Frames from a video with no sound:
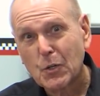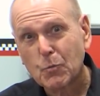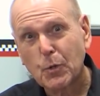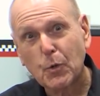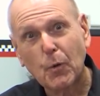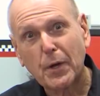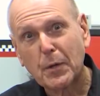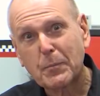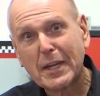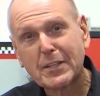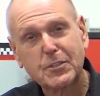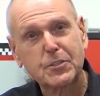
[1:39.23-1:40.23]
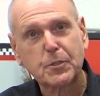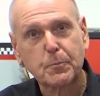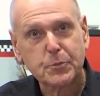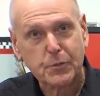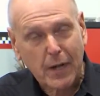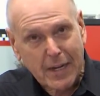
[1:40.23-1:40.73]
We want to make the
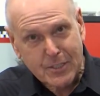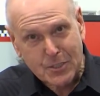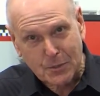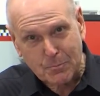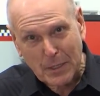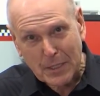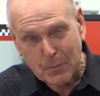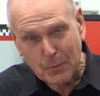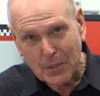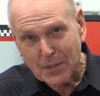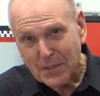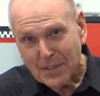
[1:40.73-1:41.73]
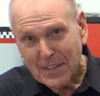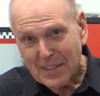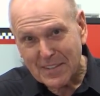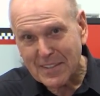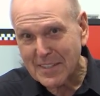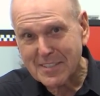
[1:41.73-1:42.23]
subtraction minimal
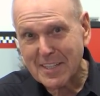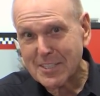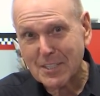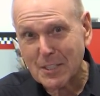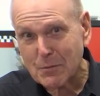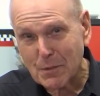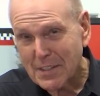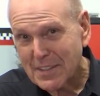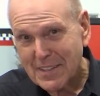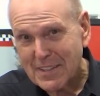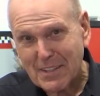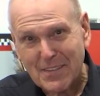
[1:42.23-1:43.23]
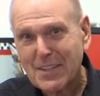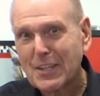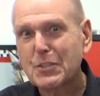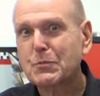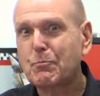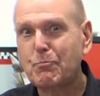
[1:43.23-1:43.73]
and the addition
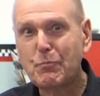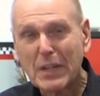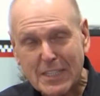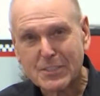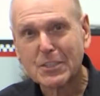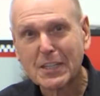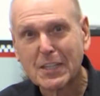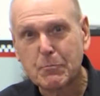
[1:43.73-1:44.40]
as big as it